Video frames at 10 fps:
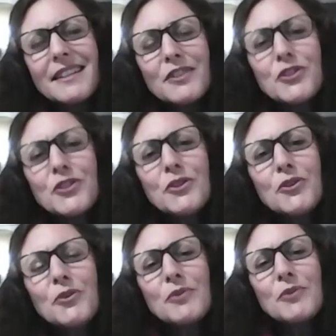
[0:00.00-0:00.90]

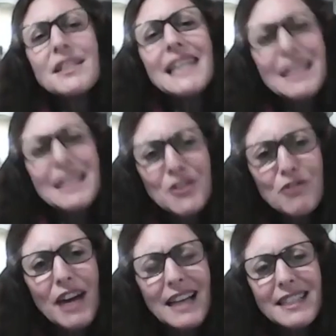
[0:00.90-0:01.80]
to
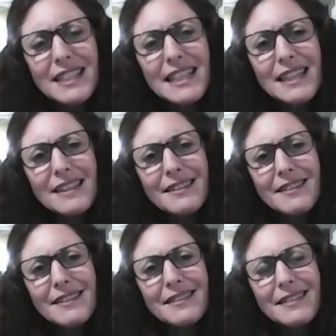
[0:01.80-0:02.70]
interact in
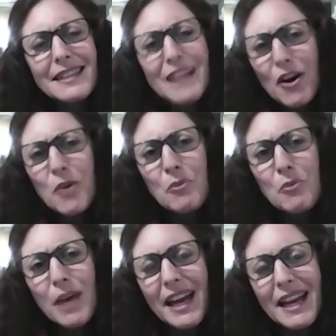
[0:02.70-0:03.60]
their own
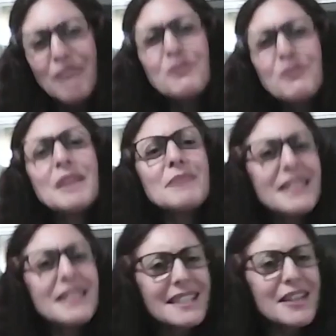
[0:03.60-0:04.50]
way, and for them to
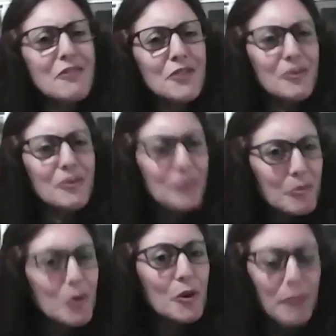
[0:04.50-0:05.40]
discover
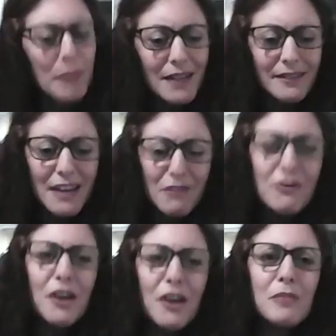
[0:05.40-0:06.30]
more about their
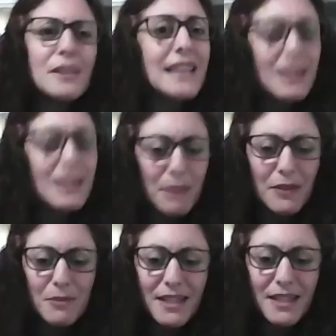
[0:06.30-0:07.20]
environment and
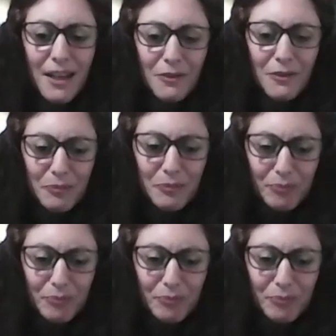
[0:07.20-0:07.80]
about themselves.